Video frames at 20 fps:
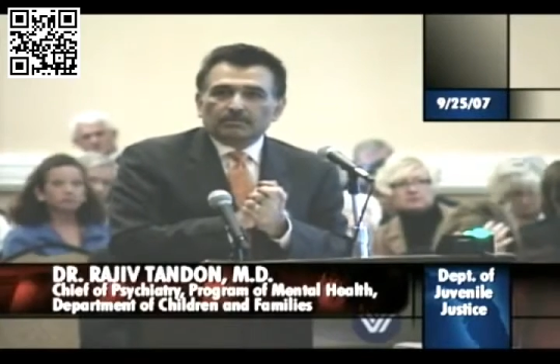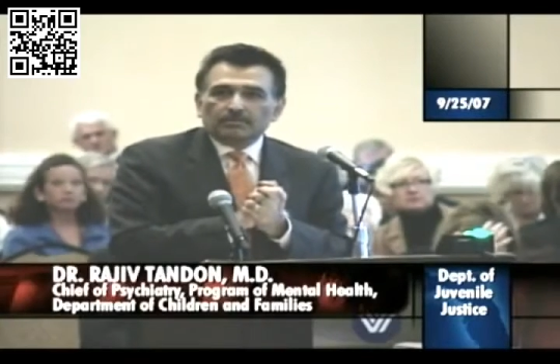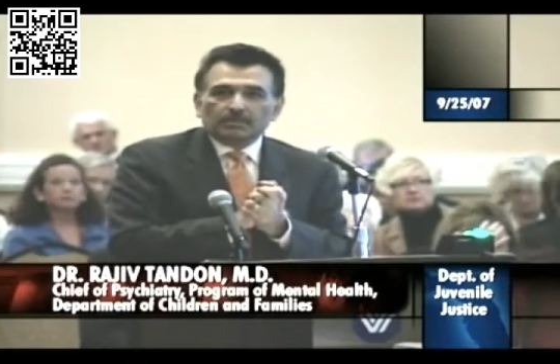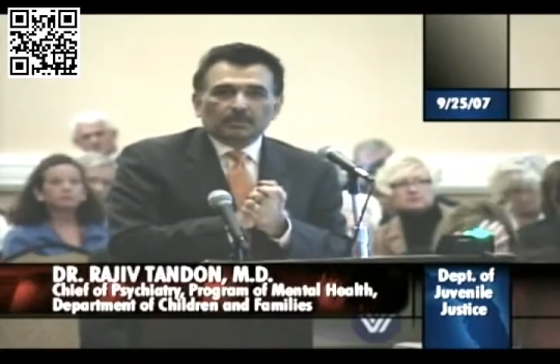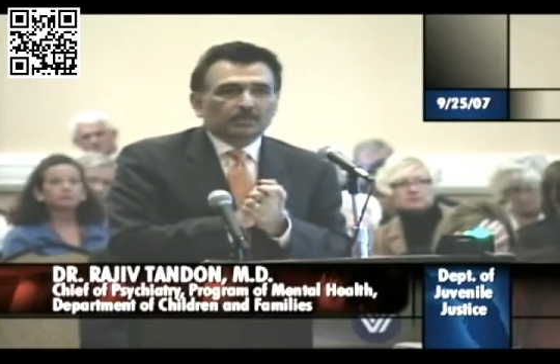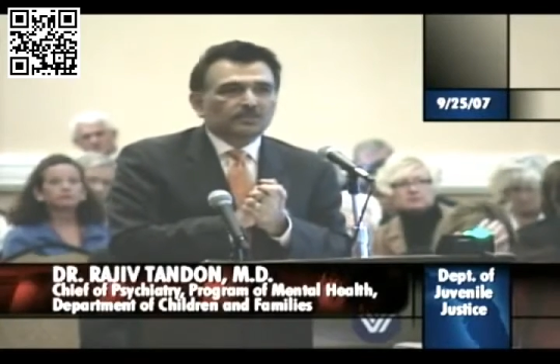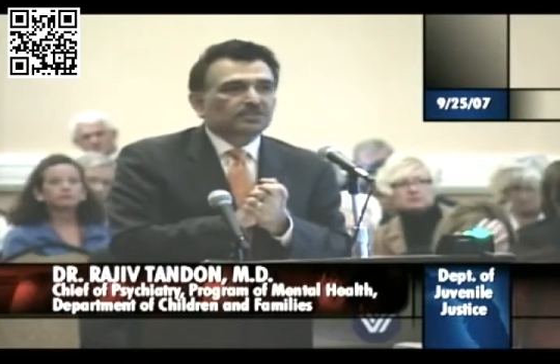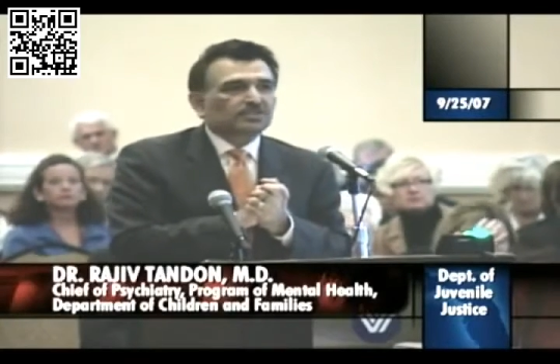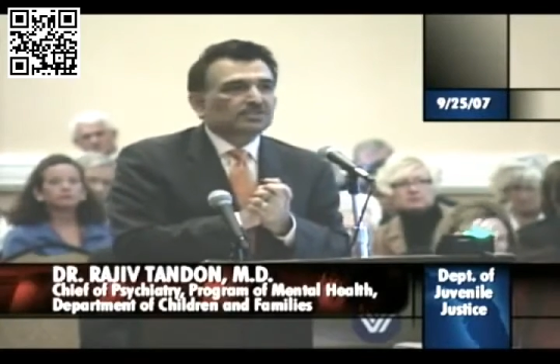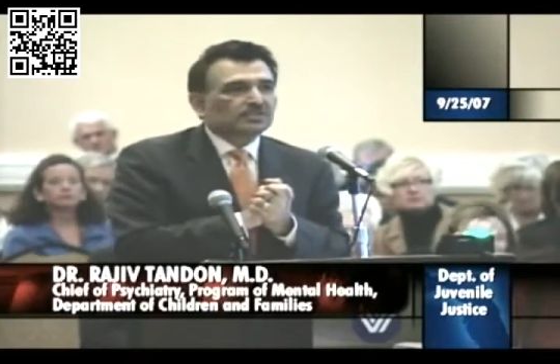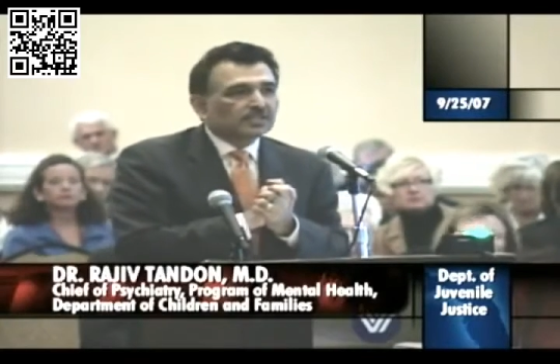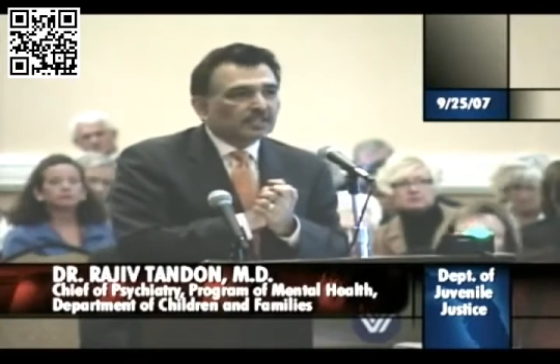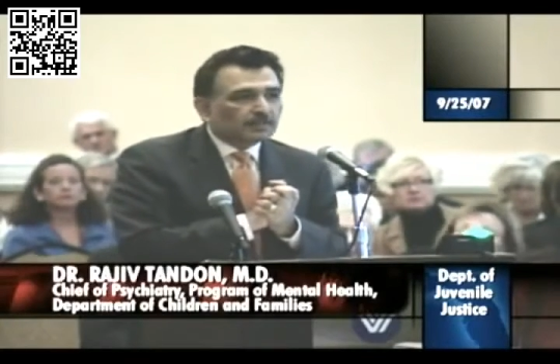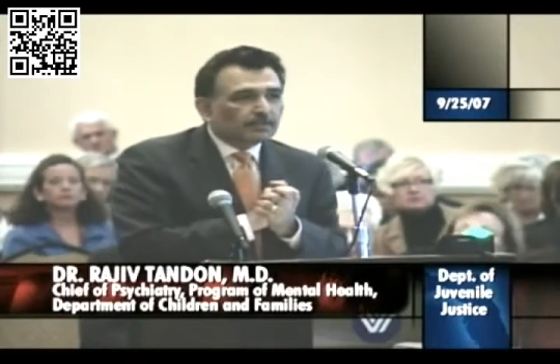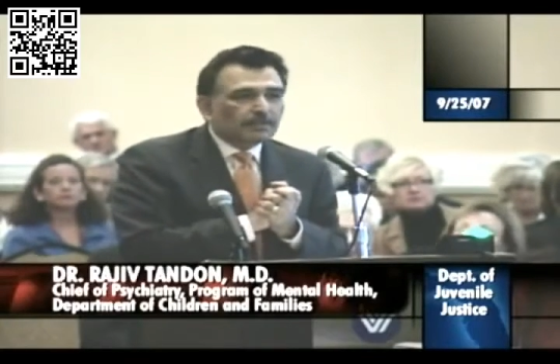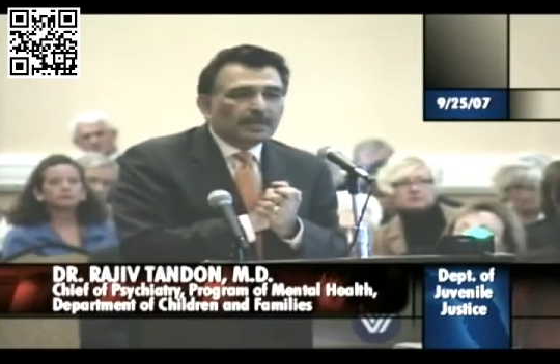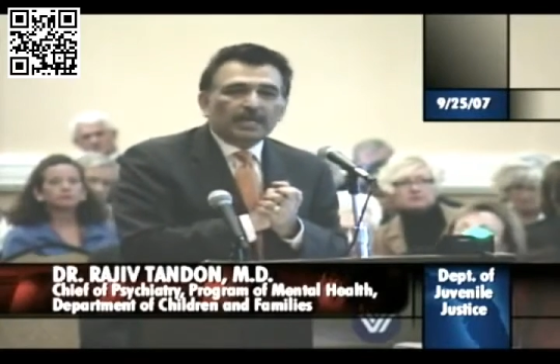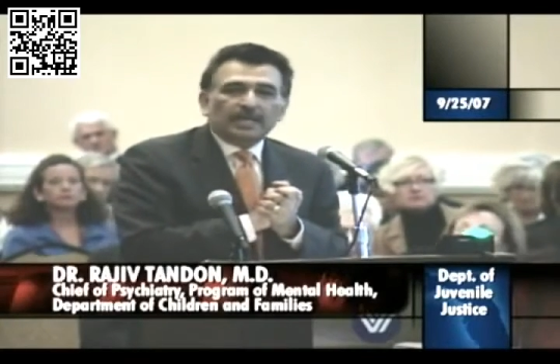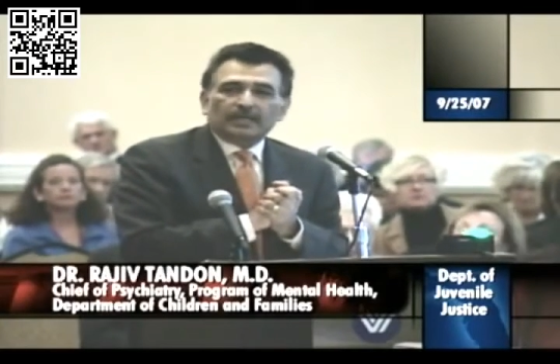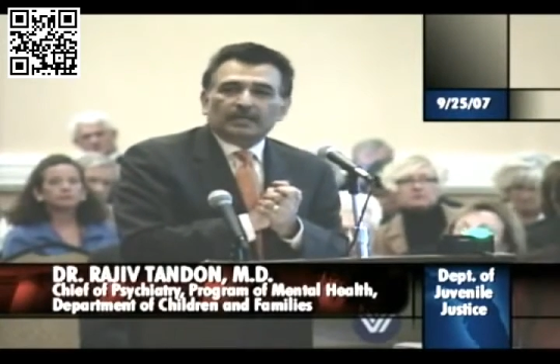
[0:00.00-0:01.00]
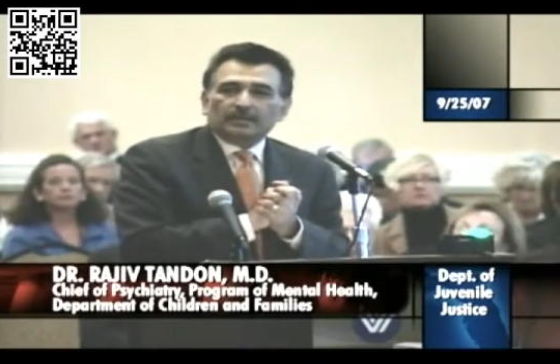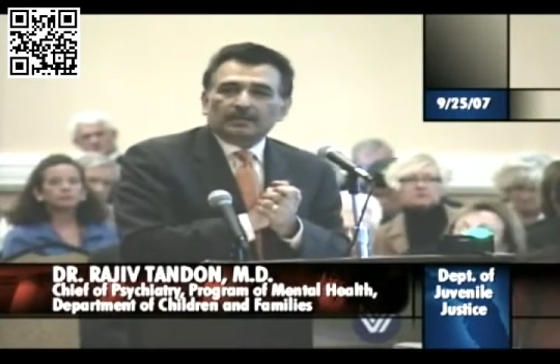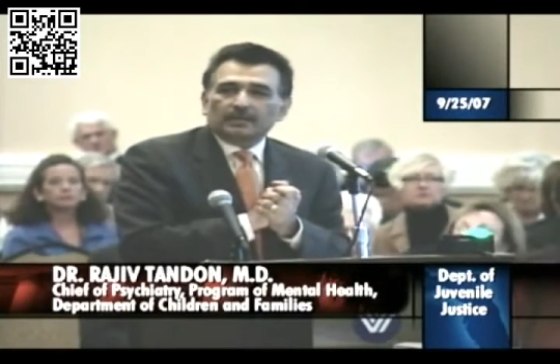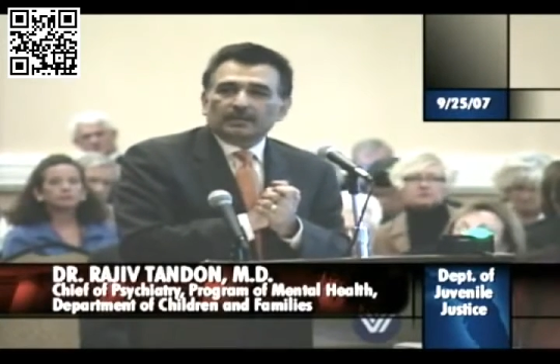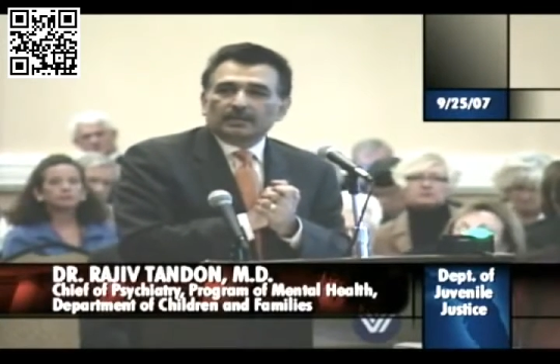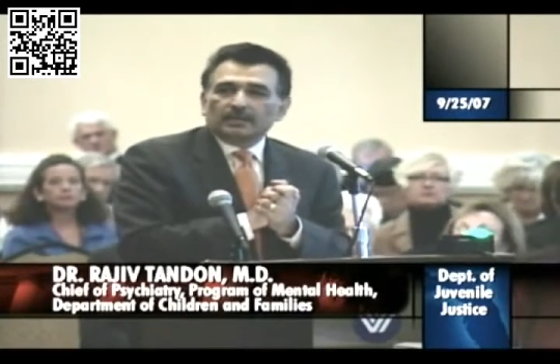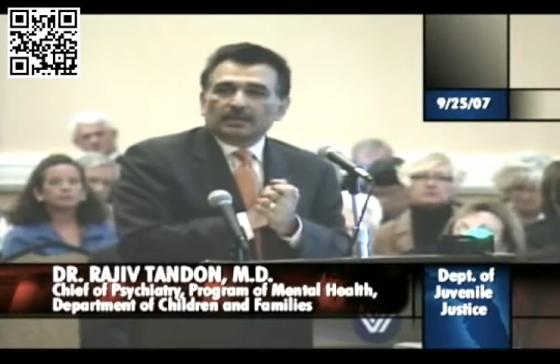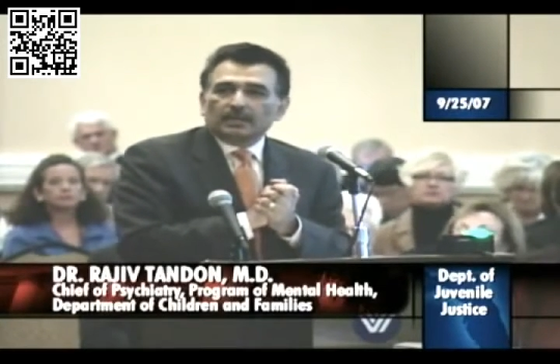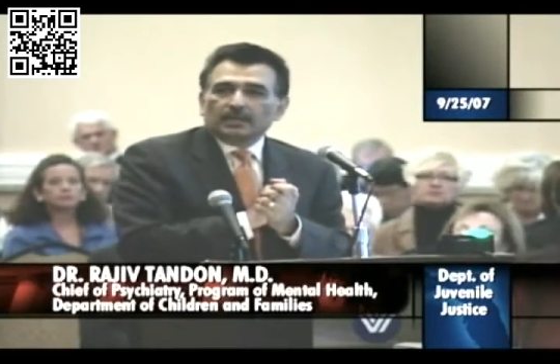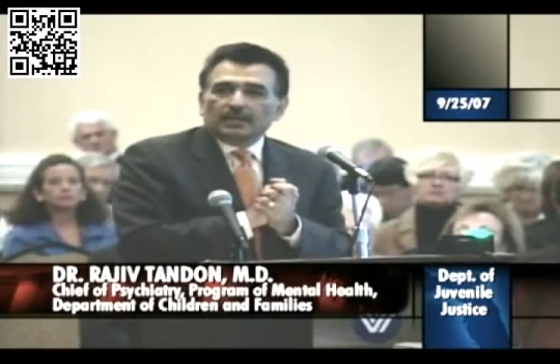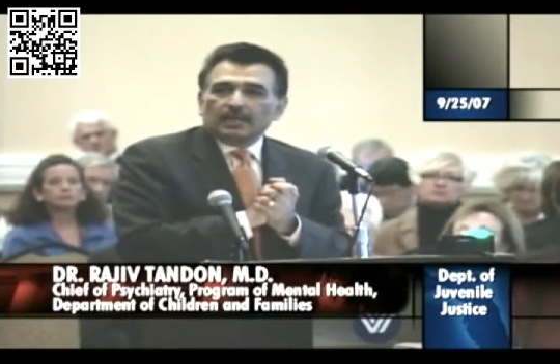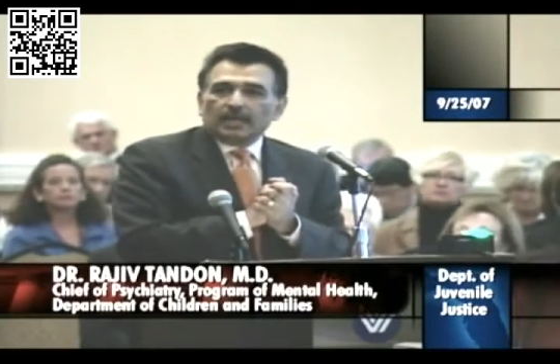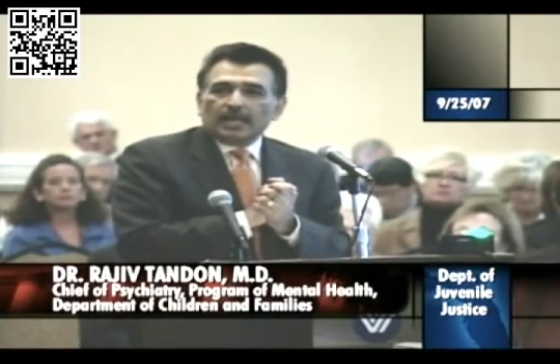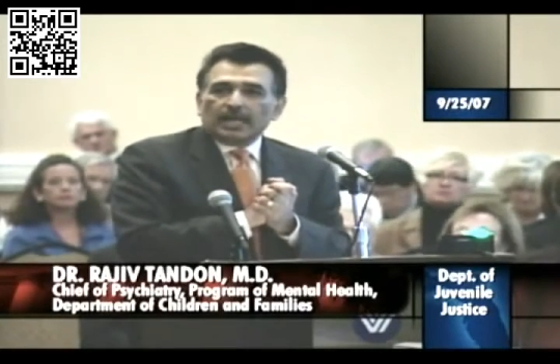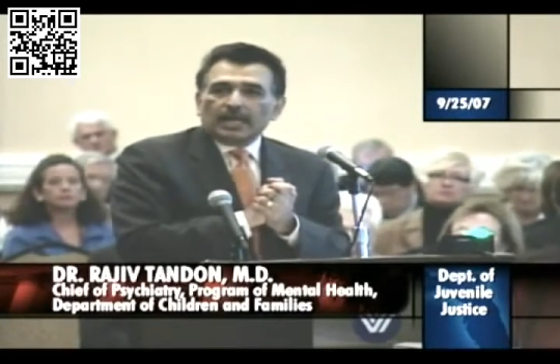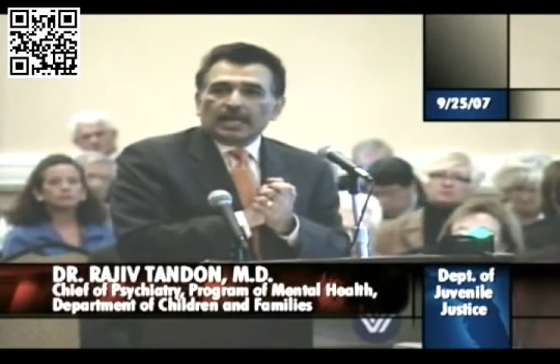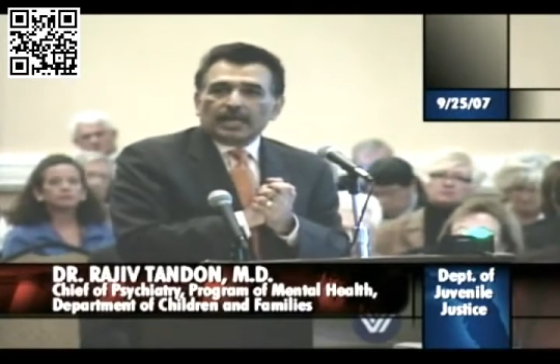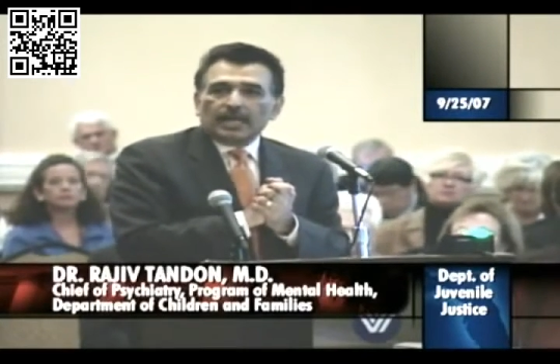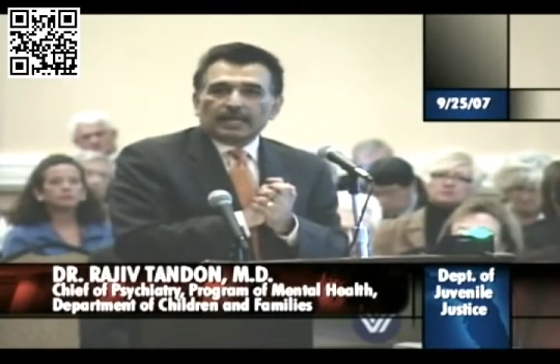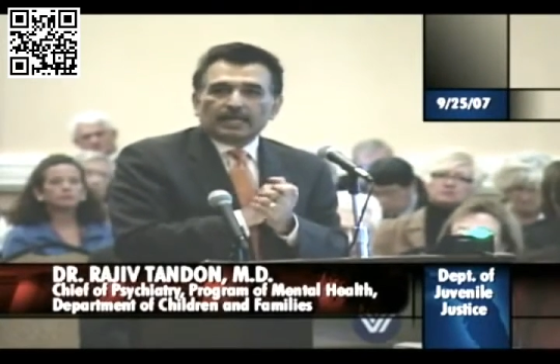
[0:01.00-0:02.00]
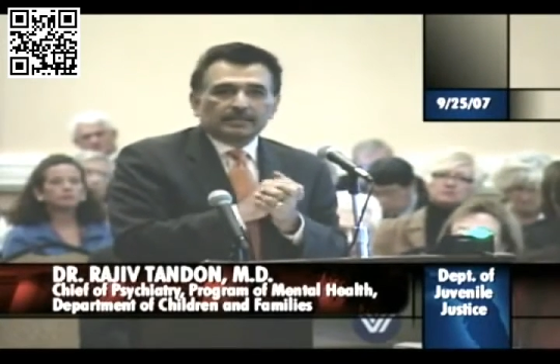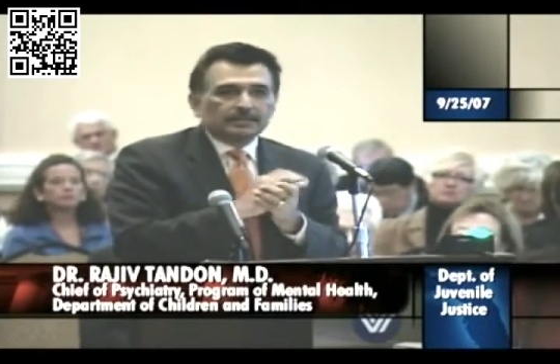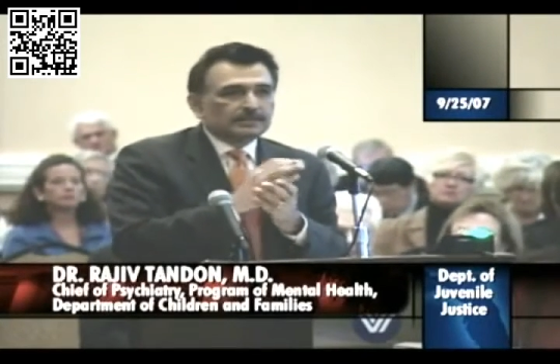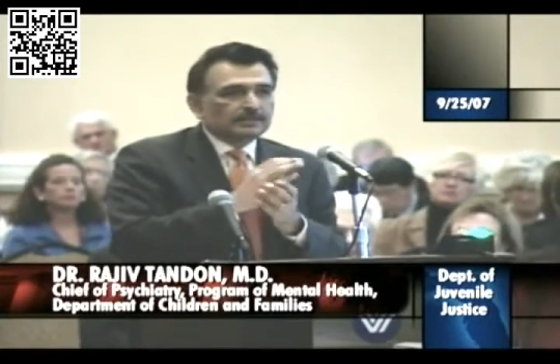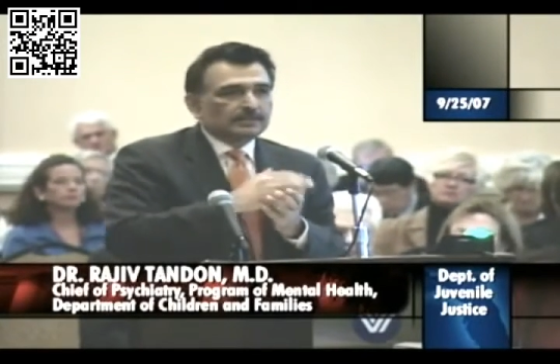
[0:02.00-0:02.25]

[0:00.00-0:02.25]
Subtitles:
You're a sick man. And